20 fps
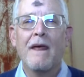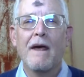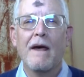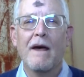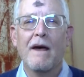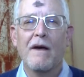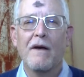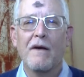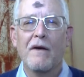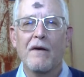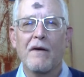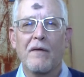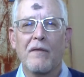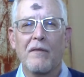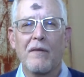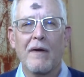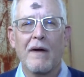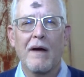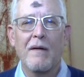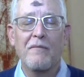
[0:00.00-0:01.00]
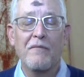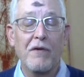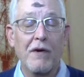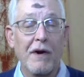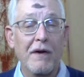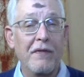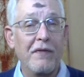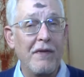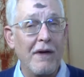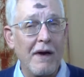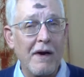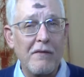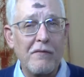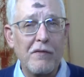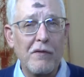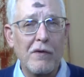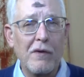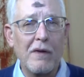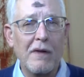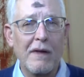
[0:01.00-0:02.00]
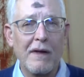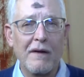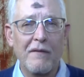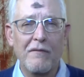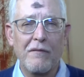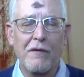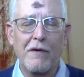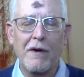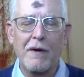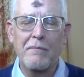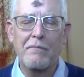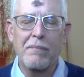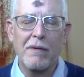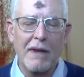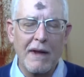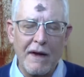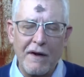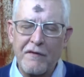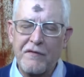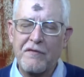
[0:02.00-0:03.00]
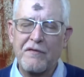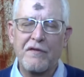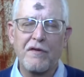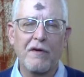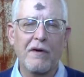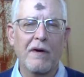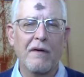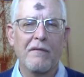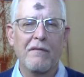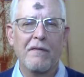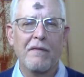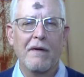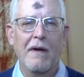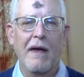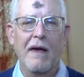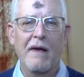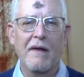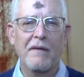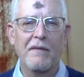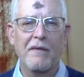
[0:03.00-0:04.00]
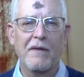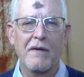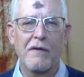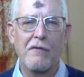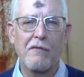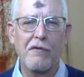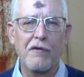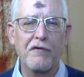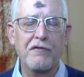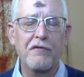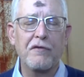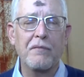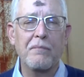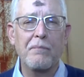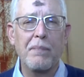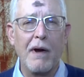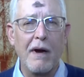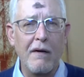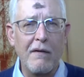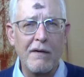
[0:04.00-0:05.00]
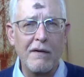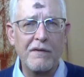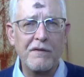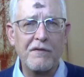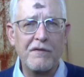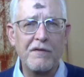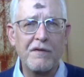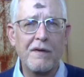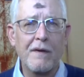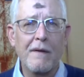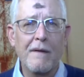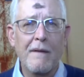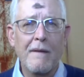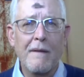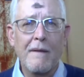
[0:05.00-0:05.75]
I'm very thankful and very blessed to have had the Christian parents